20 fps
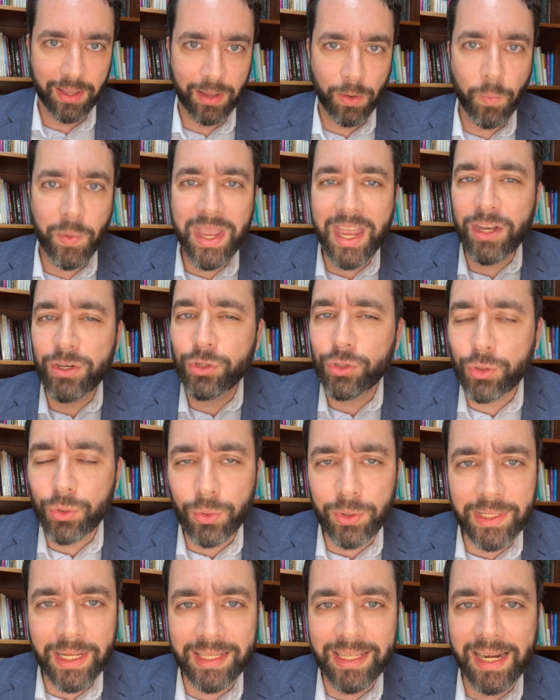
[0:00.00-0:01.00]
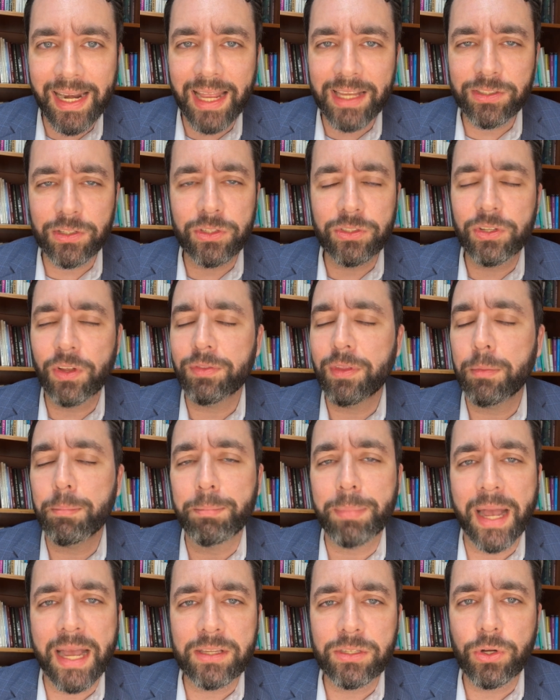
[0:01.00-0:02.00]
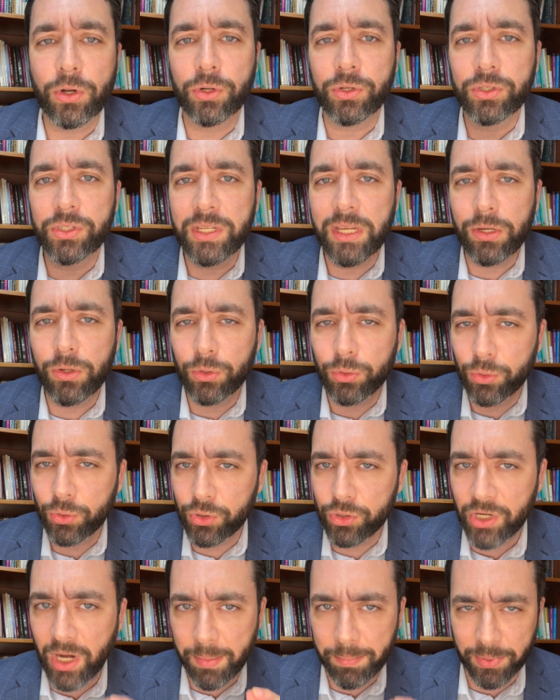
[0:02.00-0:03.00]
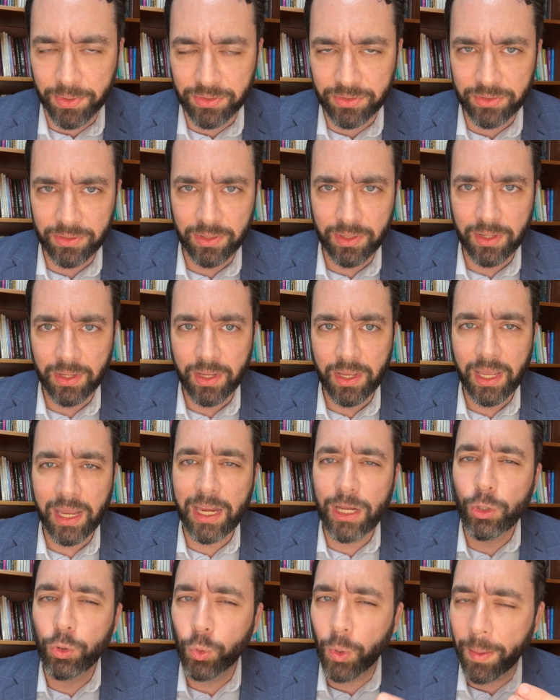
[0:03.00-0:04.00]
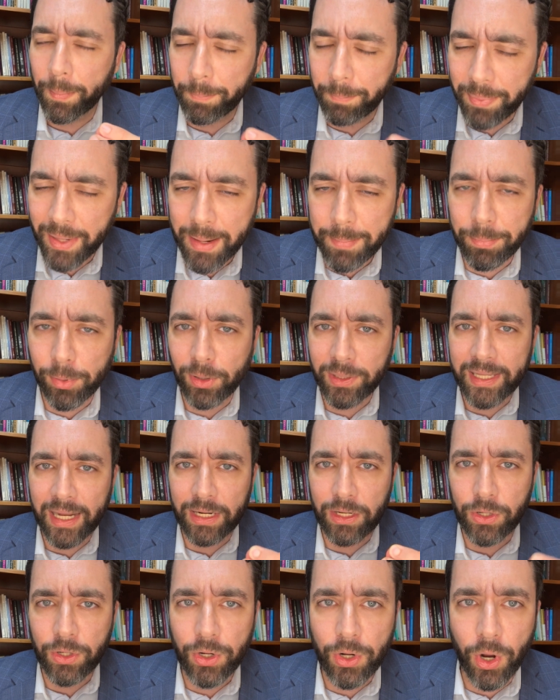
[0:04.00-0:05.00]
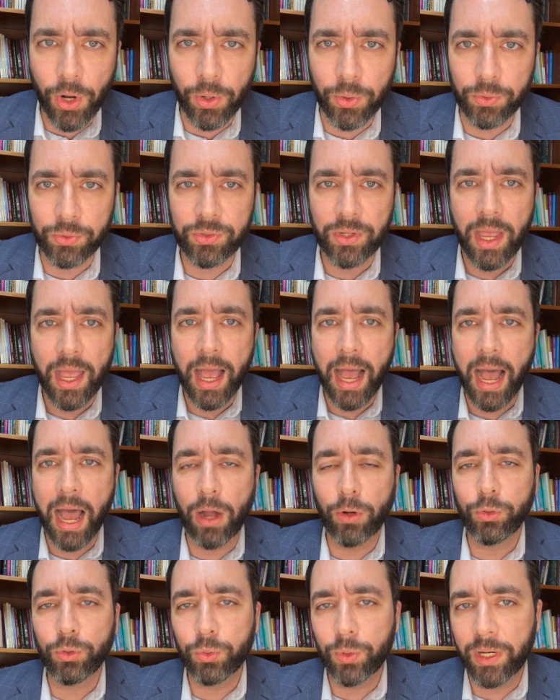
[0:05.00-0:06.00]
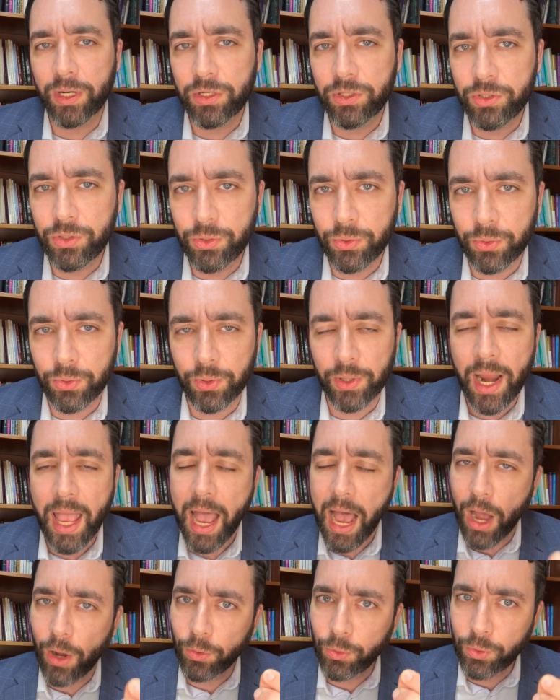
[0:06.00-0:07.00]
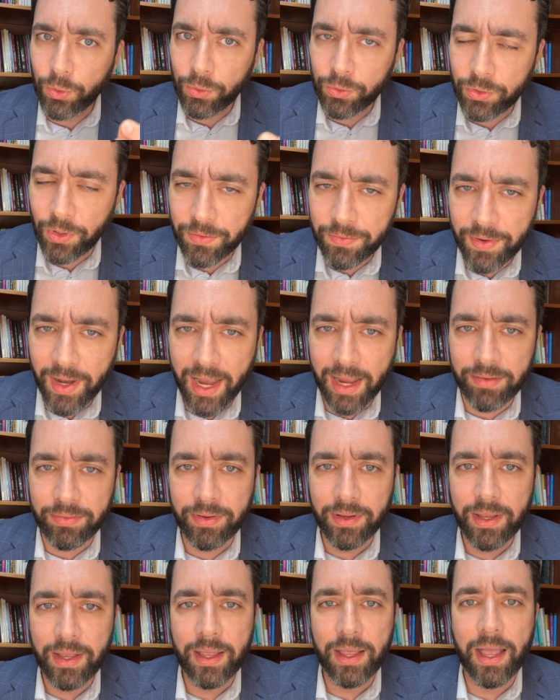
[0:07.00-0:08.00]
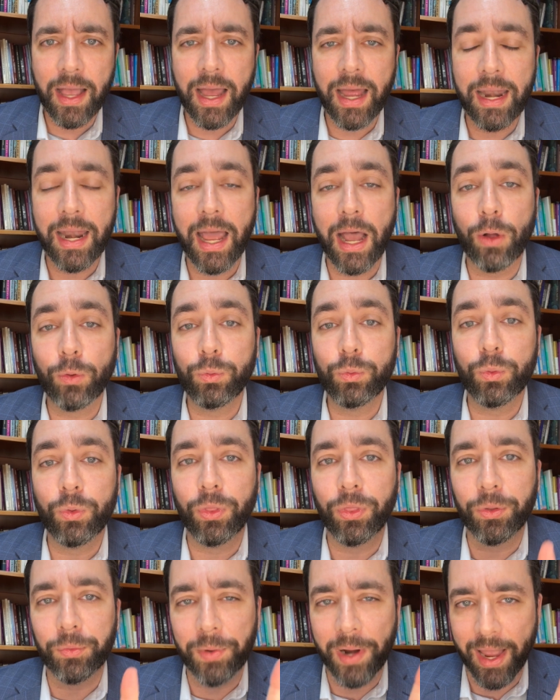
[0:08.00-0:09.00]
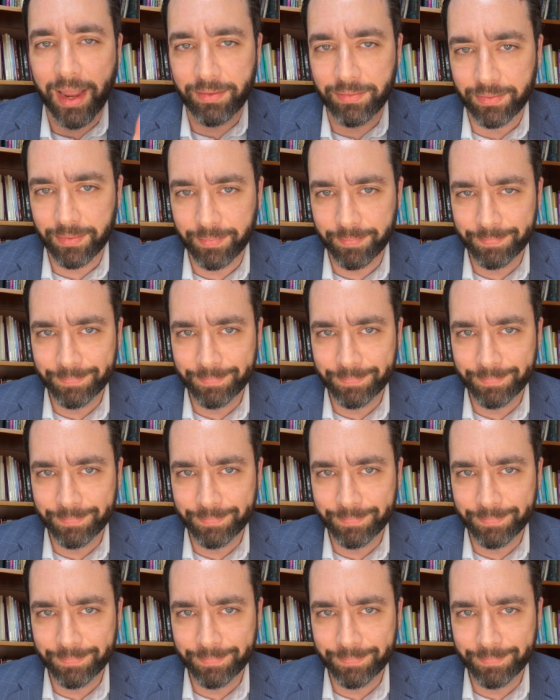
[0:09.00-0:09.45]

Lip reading: We ensure that the lessons of the past continue to shape us into a people that knows how to endure, how to survive, and how to thrive.